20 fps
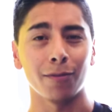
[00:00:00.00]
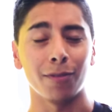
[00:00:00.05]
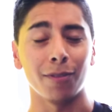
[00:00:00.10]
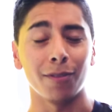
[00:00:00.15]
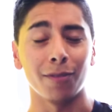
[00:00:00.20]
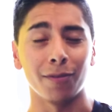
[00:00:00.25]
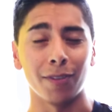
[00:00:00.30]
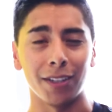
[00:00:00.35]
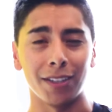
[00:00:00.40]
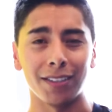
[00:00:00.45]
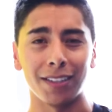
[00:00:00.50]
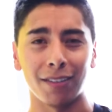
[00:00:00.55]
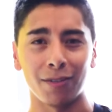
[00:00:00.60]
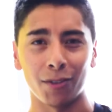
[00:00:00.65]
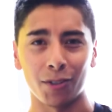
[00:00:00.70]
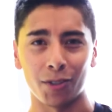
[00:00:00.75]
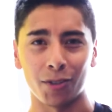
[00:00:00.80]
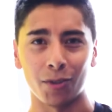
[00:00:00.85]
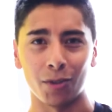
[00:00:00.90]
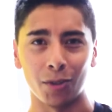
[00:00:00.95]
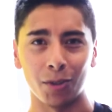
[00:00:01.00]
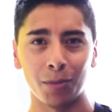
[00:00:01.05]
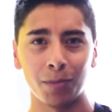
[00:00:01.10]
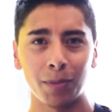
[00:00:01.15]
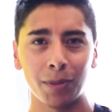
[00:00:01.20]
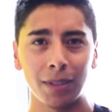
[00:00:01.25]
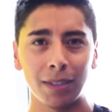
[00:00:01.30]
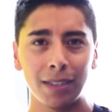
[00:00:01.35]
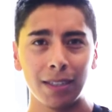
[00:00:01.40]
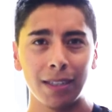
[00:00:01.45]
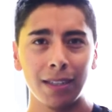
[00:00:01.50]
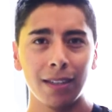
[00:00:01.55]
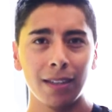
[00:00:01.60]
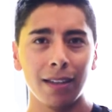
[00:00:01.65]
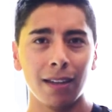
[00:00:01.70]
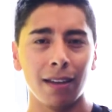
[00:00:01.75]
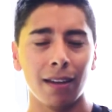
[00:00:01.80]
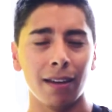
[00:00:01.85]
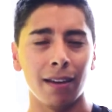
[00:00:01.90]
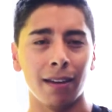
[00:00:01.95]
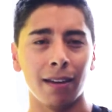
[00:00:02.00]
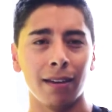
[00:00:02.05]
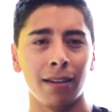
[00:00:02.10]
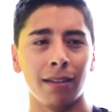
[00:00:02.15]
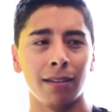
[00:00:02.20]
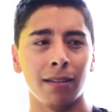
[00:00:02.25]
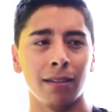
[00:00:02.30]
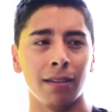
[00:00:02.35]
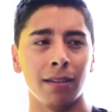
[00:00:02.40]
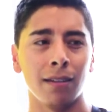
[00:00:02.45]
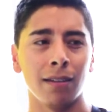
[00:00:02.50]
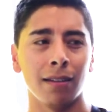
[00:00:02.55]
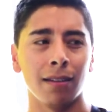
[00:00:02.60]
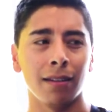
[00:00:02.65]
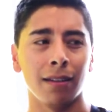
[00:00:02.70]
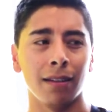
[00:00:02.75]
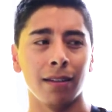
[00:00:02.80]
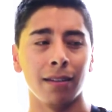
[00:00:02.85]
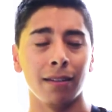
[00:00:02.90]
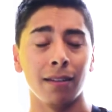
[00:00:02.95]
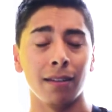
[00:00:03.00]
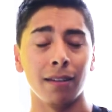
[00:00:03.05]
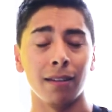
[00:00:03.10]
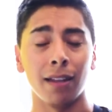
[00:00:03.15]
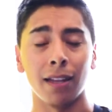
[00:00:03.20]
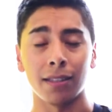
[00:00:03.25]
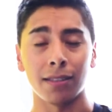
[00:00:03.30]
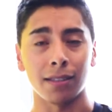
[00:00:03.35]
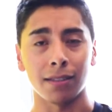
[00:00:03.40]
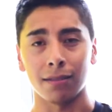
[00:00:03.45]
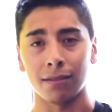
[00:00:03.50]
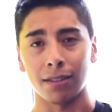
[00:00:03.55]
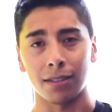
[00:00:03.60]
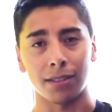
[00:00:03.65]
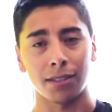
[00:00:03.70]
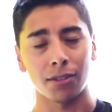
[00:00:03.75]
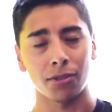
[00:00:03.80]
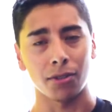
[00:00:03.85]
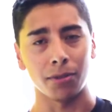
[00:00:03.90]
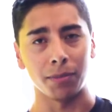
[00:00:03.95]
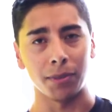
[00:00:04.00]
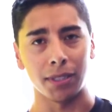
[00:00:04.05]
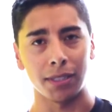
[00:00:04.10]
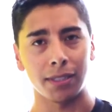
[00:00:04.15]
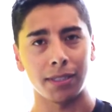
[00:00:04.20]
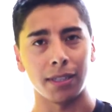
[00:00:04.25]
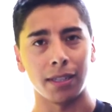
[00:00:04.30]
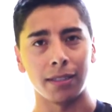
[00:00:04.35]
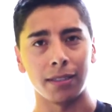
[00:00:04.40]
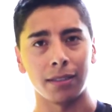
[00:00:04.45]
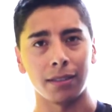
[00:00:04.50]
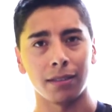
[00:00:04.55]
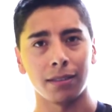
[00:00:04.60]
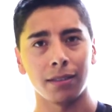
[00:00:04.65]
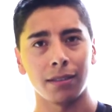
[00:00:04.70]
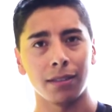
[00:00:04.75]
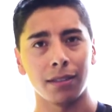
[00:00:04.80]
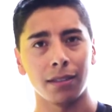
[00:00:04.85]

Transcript: from a very diverse group, and and that's that's extremely exciting,